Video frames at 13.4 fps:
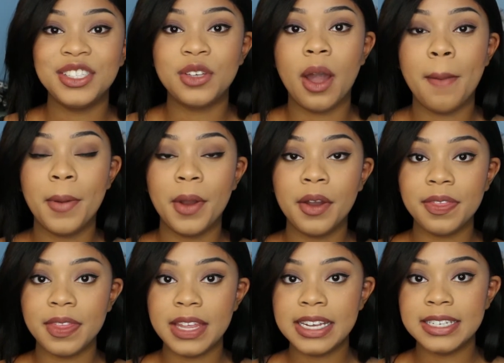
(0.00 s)
so I
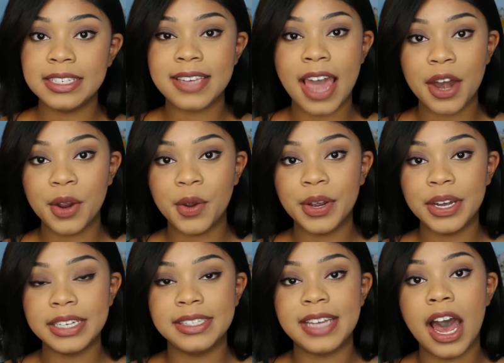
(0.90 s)
broke these
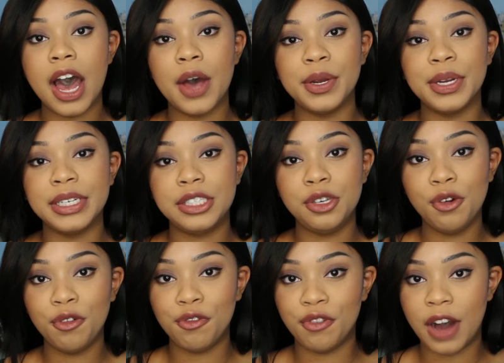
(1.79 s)
categories down
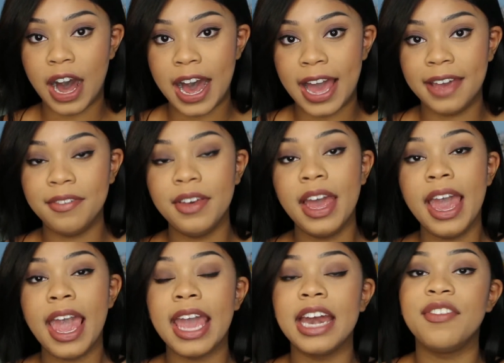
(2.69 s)
into 5,
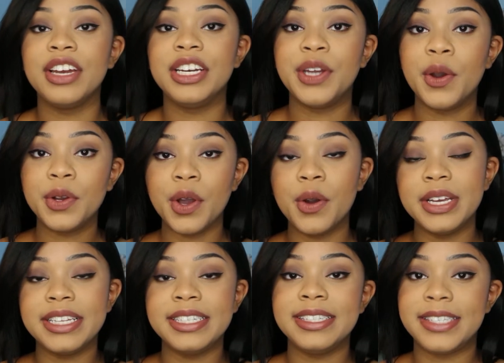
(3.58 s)
and if I don't go
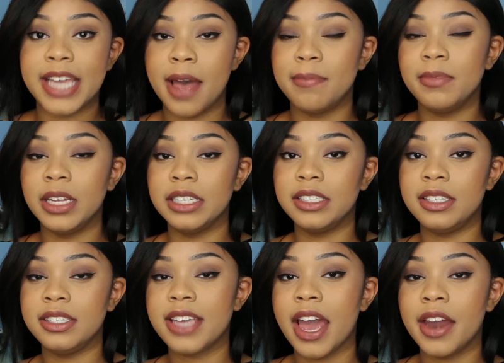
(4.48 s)
in depth into
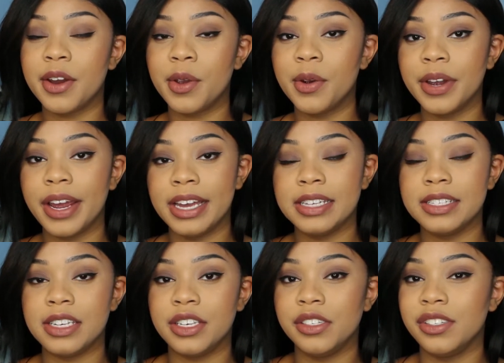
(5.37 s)
these
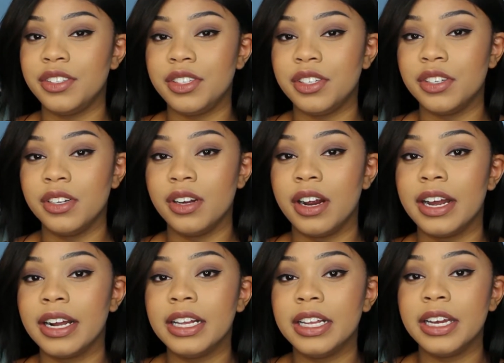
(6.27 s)
categories and you still are
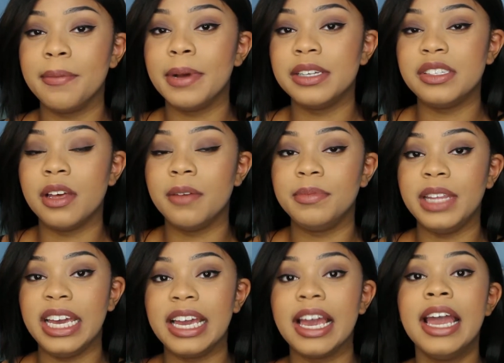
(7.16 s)
unclear about
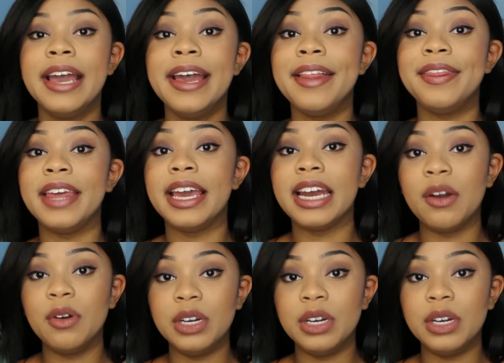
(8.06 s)
something, then I